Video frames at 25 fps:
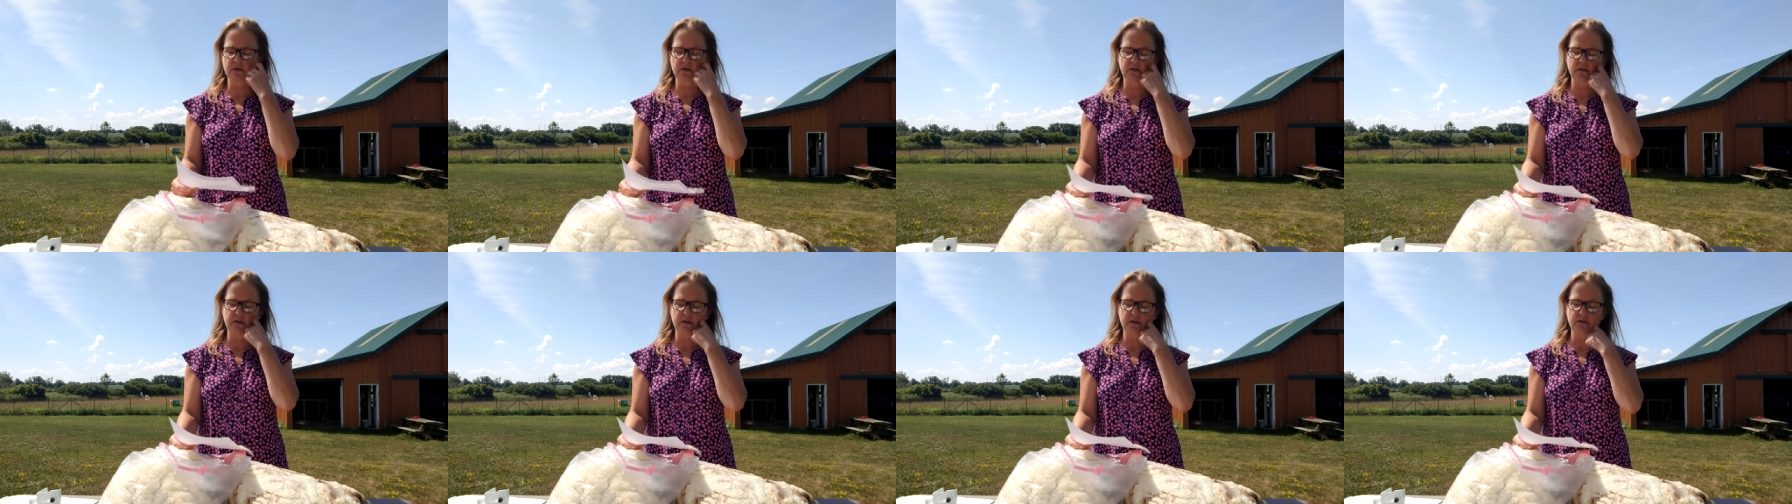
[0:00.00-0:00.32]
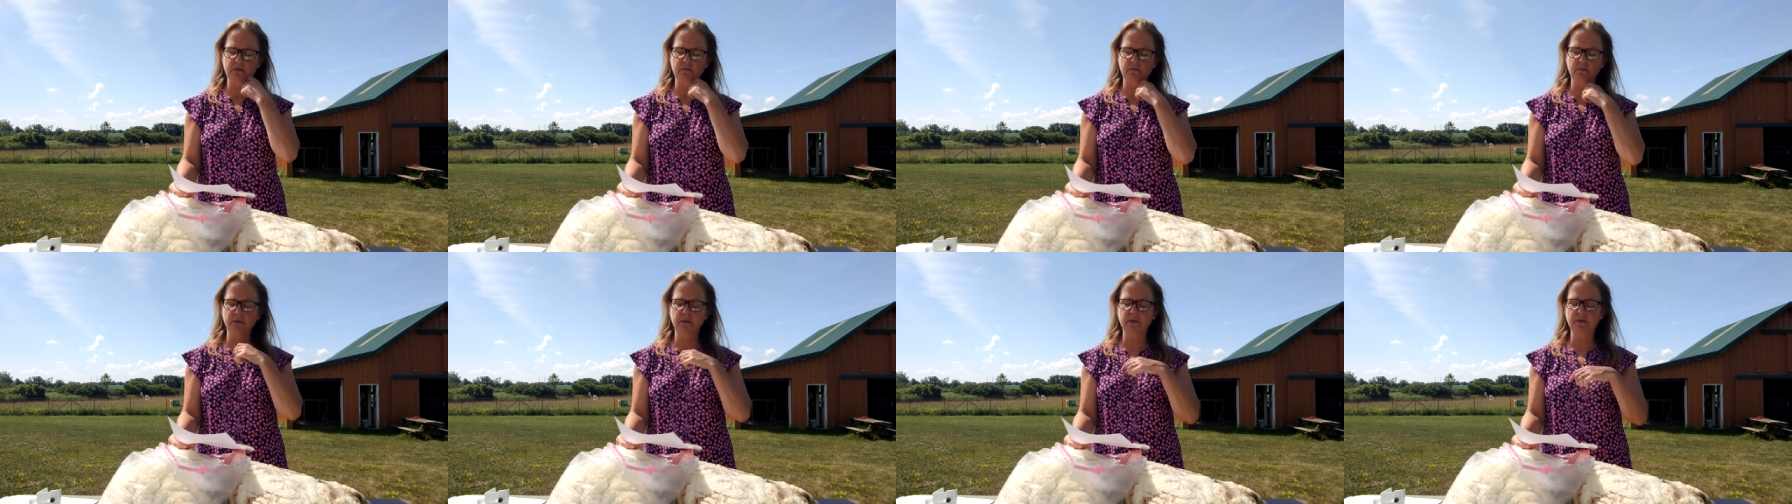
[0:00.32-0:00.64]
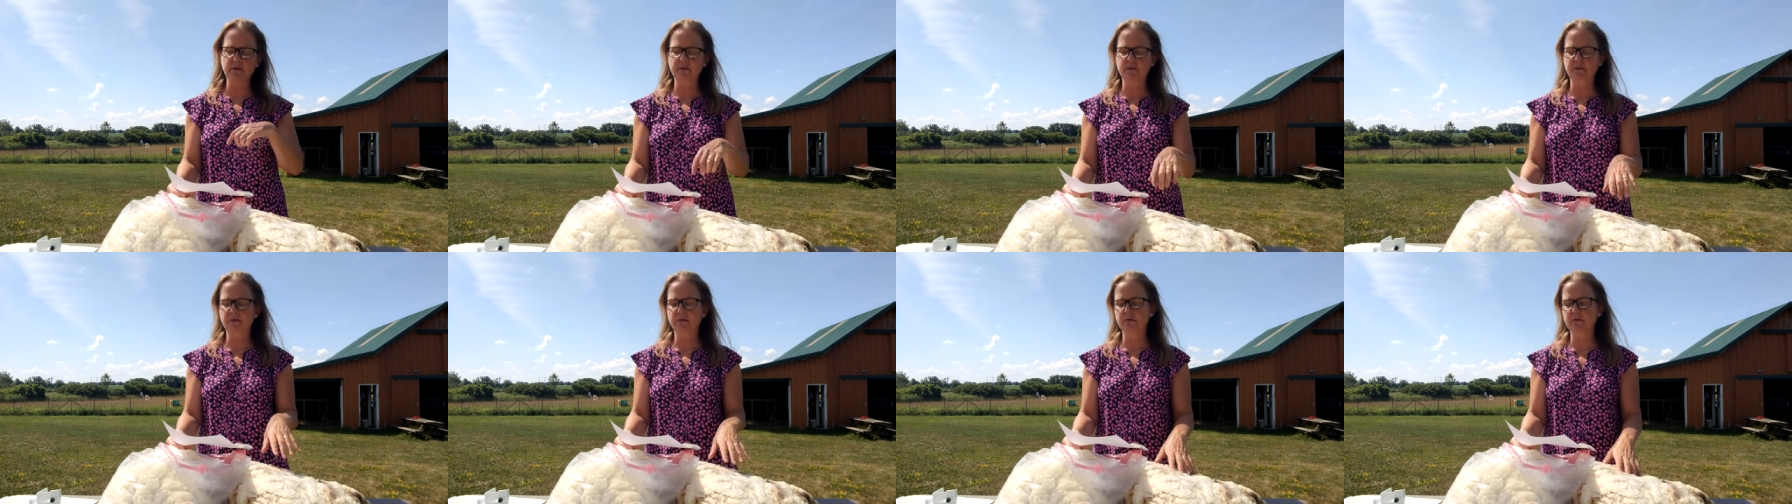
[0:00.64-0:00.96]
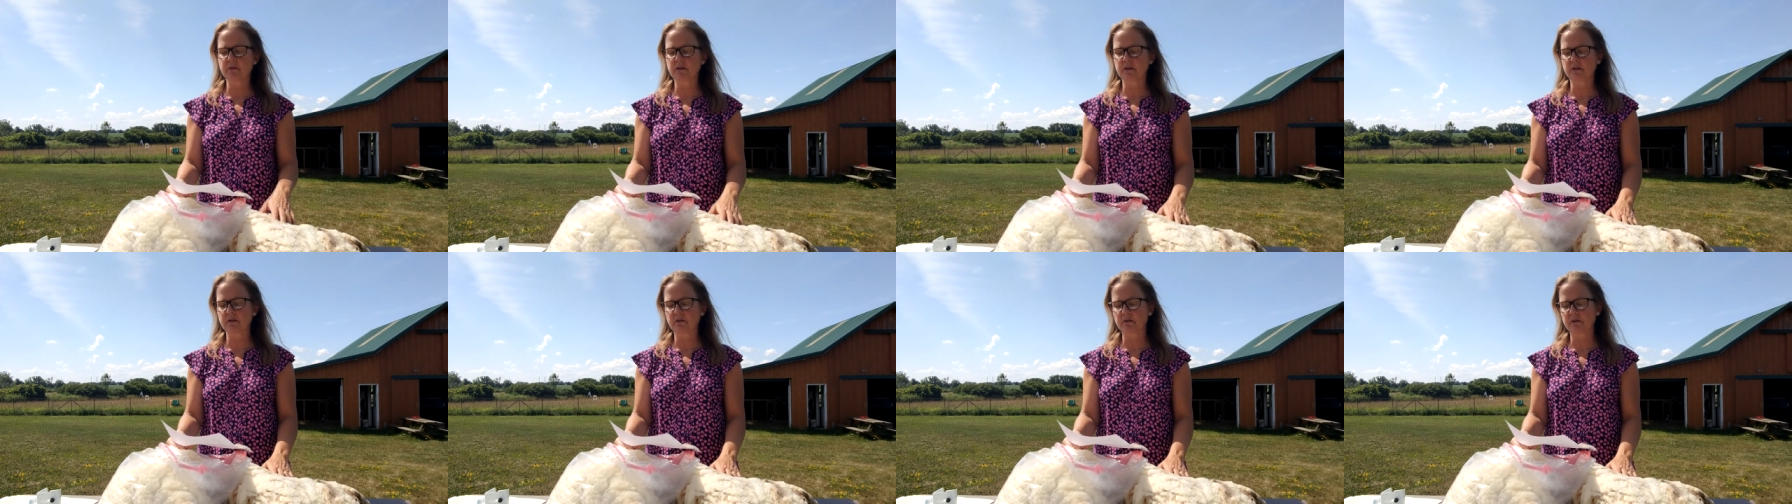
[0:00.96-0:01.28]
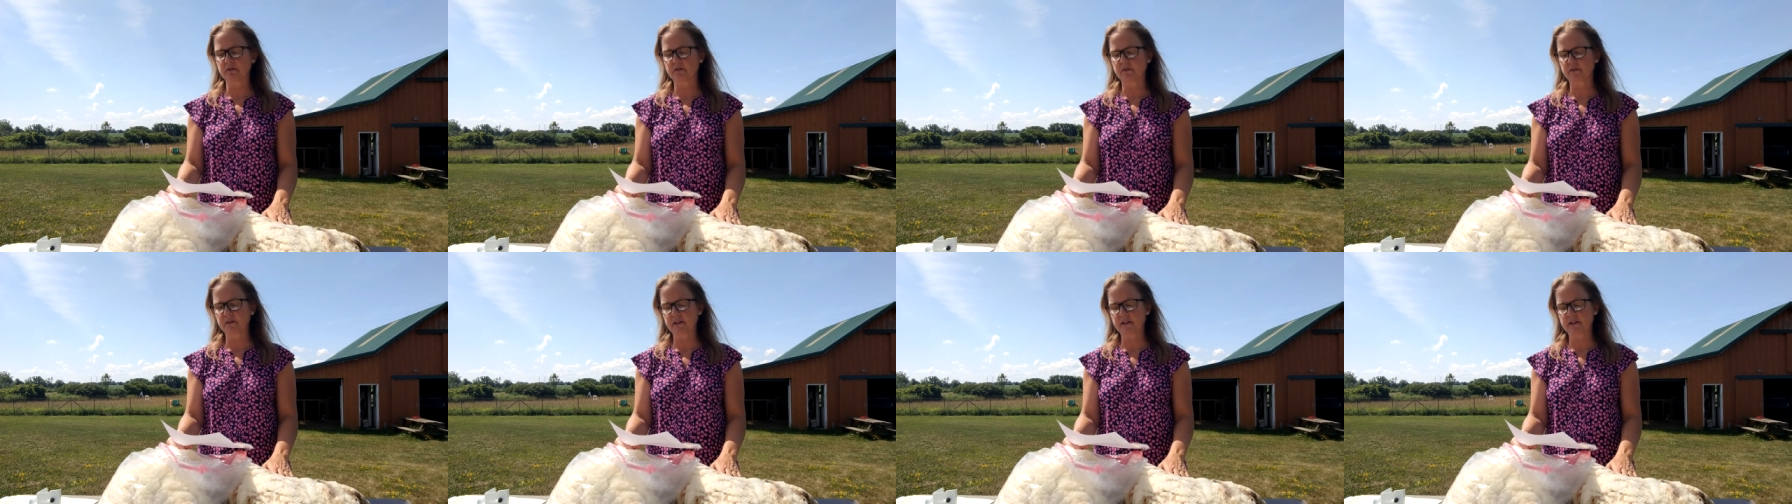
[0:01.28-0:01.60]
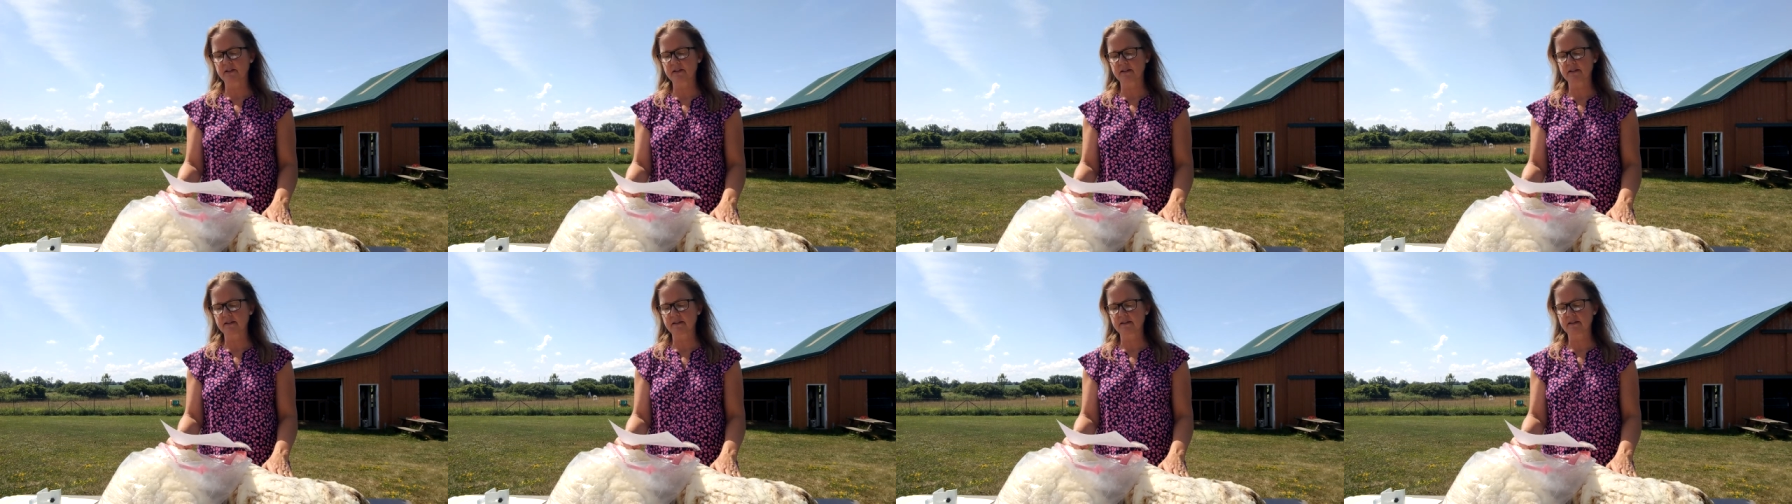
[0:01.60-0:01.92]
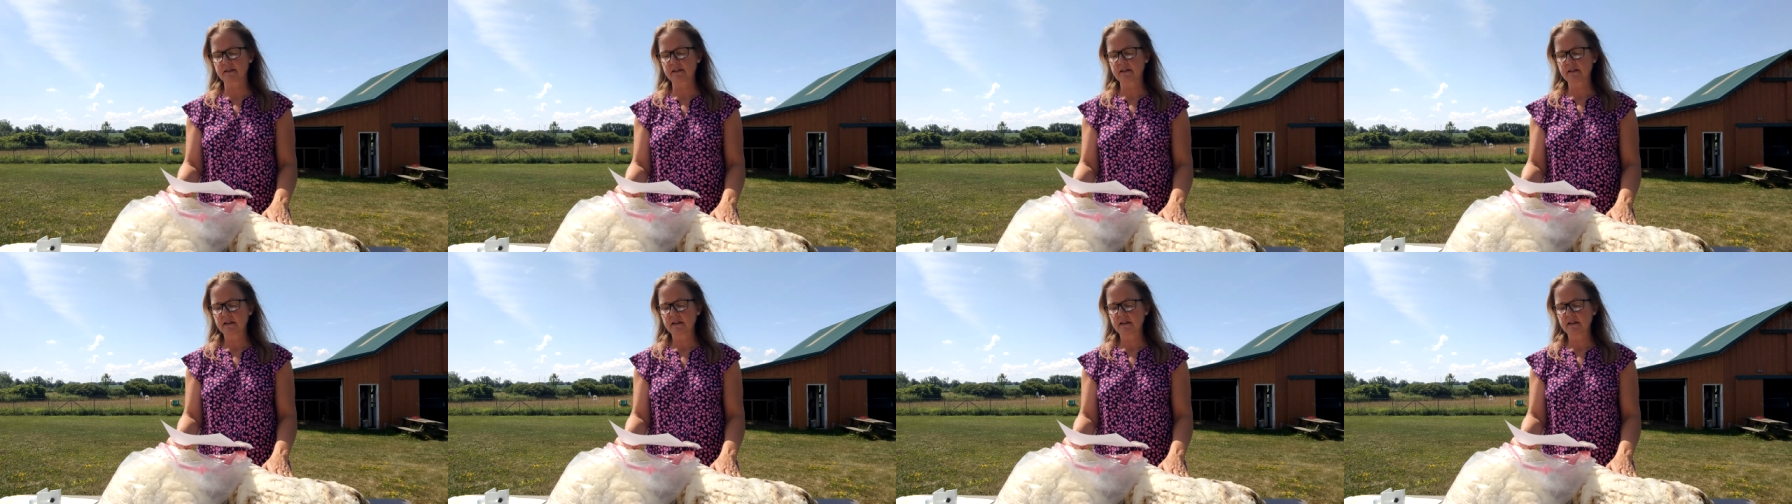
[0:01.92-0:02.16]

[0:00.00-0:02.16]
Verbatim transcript: So these are both two-year-old fleeces.